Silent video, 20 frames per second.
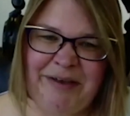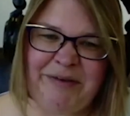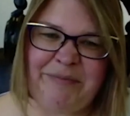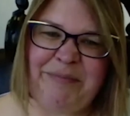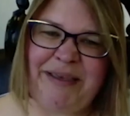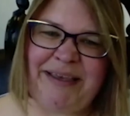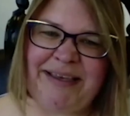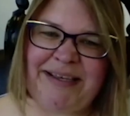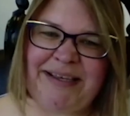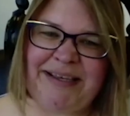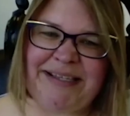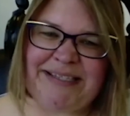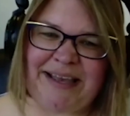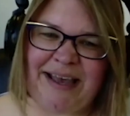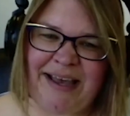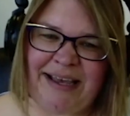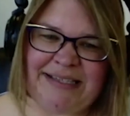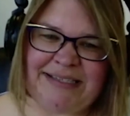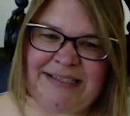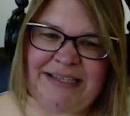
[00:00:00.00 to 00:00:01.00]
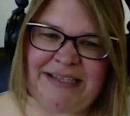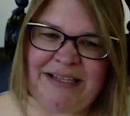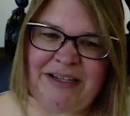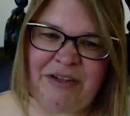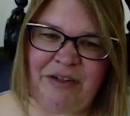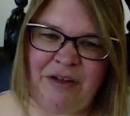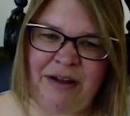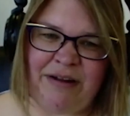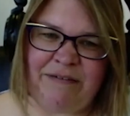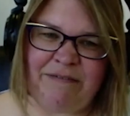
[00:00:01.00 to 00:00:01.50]
Because I see a
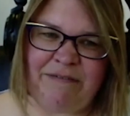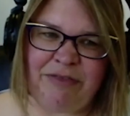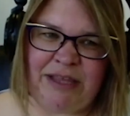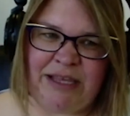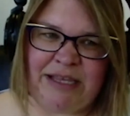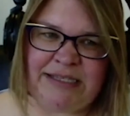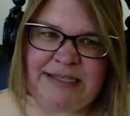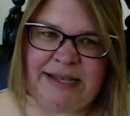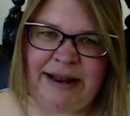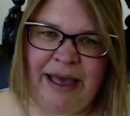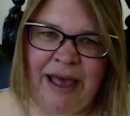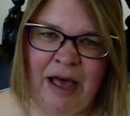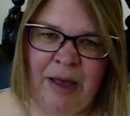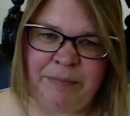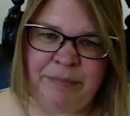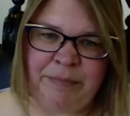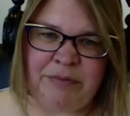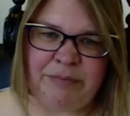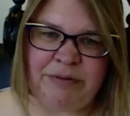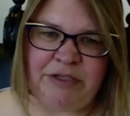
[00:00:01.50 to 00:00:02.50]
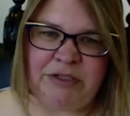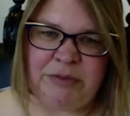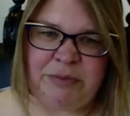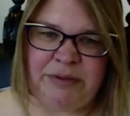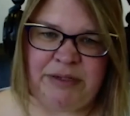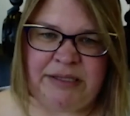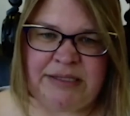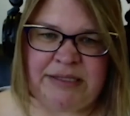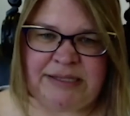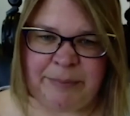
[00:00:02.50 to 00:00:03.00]
lot of things that happen
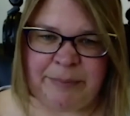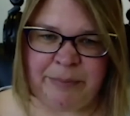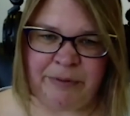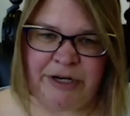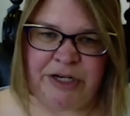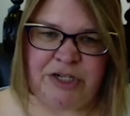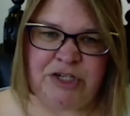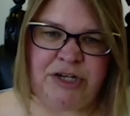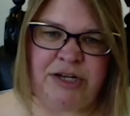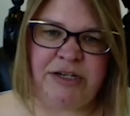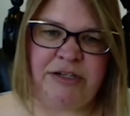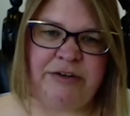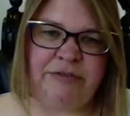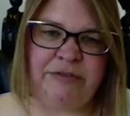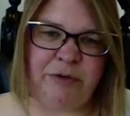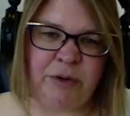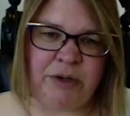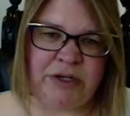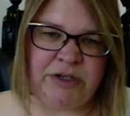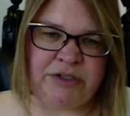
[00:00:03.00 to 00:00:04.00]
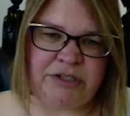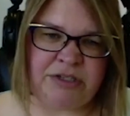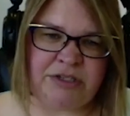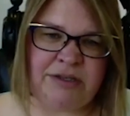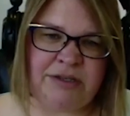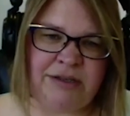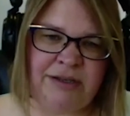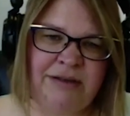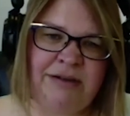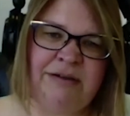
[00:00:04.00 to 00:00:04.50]
between separation and divorce,
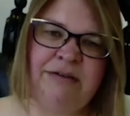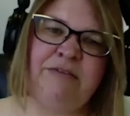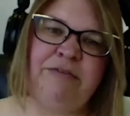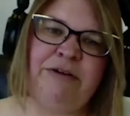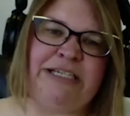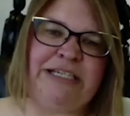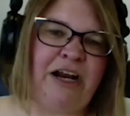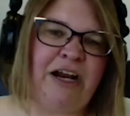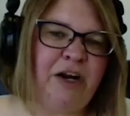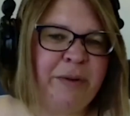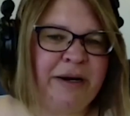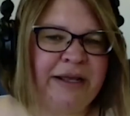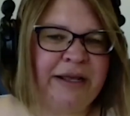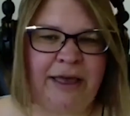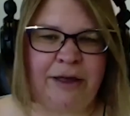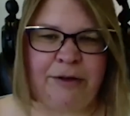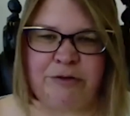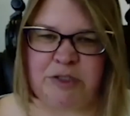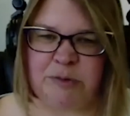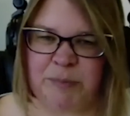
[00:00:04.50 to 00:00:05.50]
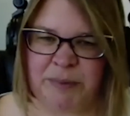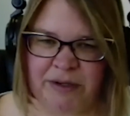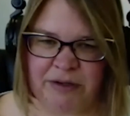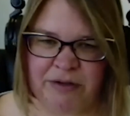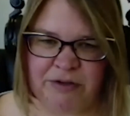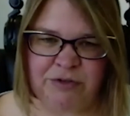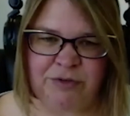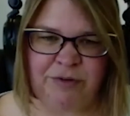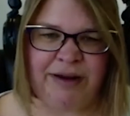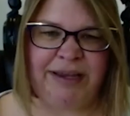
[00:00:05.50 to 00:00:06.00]
retirement accounts being
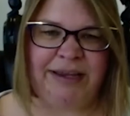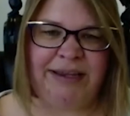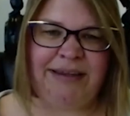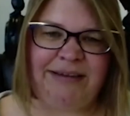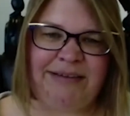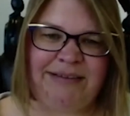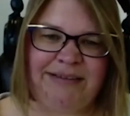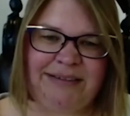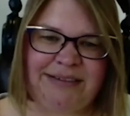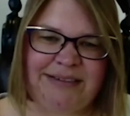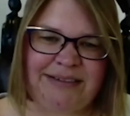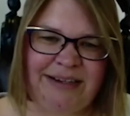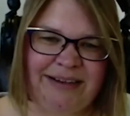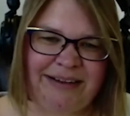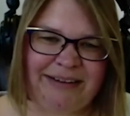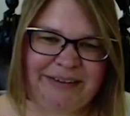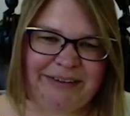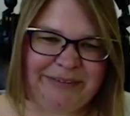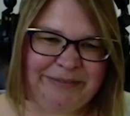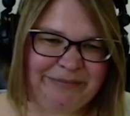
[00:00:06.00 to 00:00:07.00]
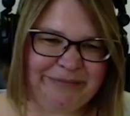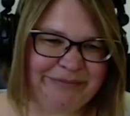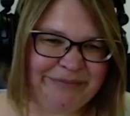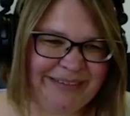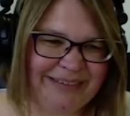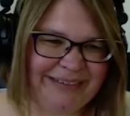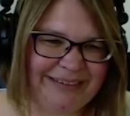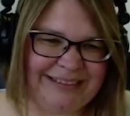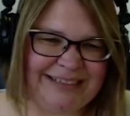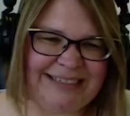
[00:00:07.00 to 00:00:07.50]
drained,
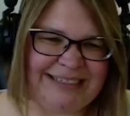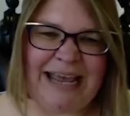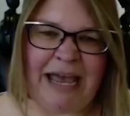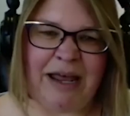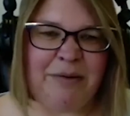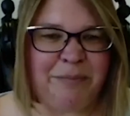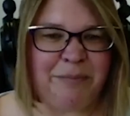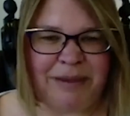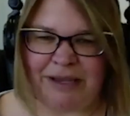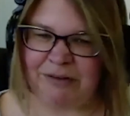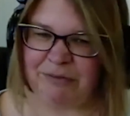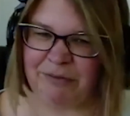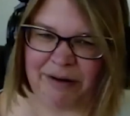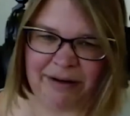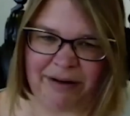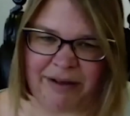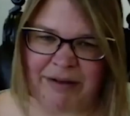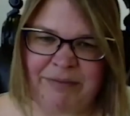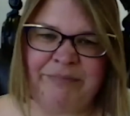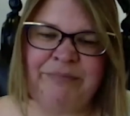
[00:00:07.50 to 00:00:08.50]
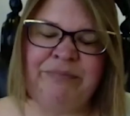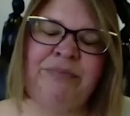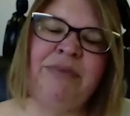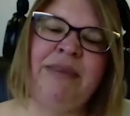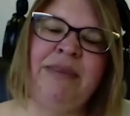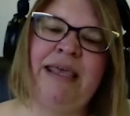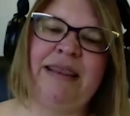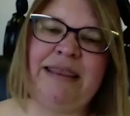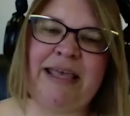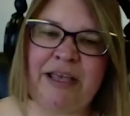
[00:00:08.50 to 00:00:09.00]
debt being run up,
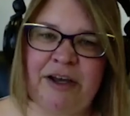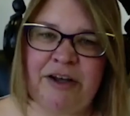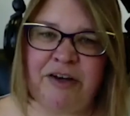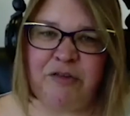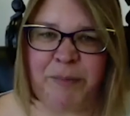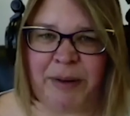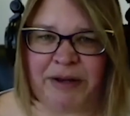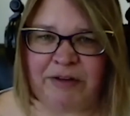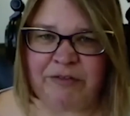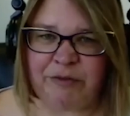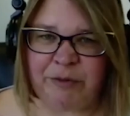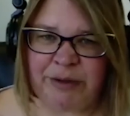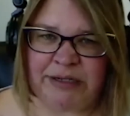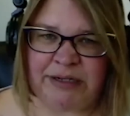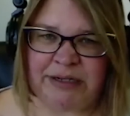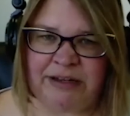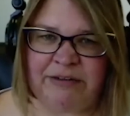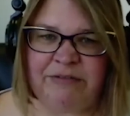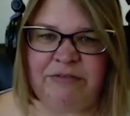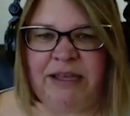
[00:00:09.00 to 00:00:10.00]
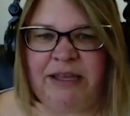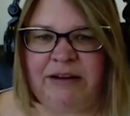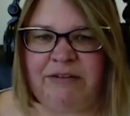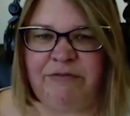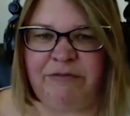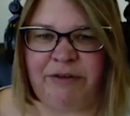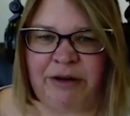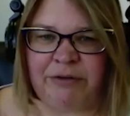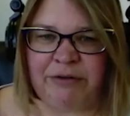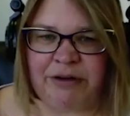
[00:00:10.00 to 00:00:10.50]
that could have been avoided if they had
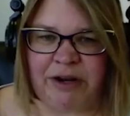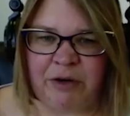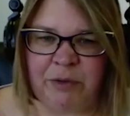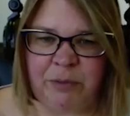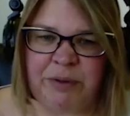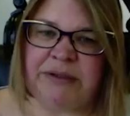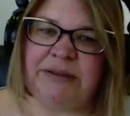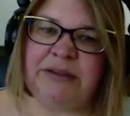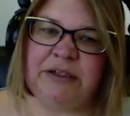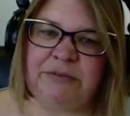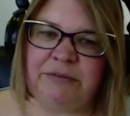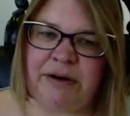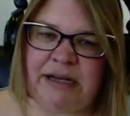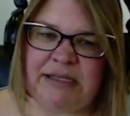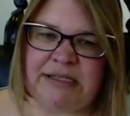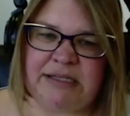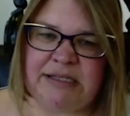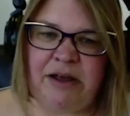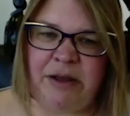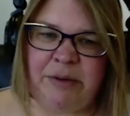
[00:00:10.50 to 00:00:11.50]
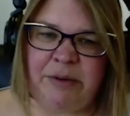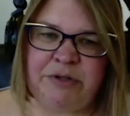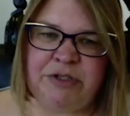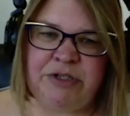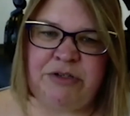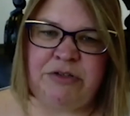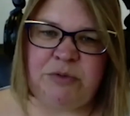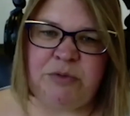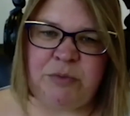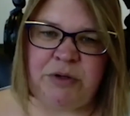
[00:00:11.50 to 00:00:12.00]
found out what their rights and
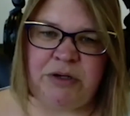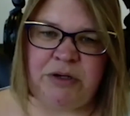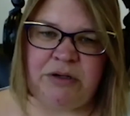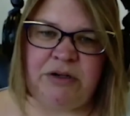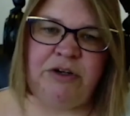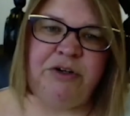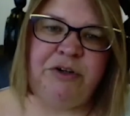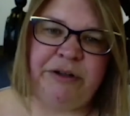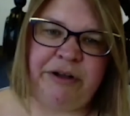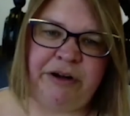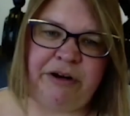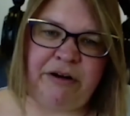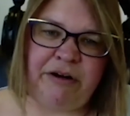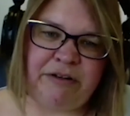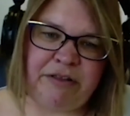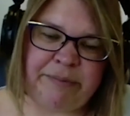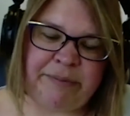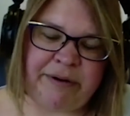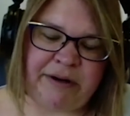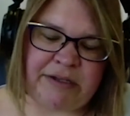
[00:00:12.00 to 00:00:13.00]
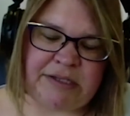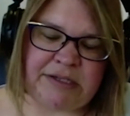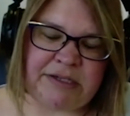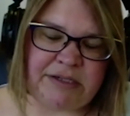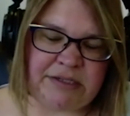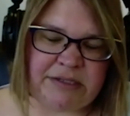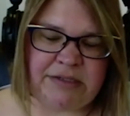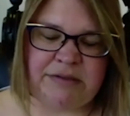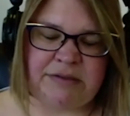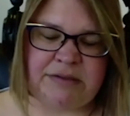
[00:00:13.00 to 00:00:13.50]
options were earlier on in the
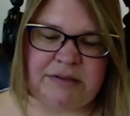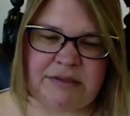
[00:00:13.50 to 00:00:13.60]
process.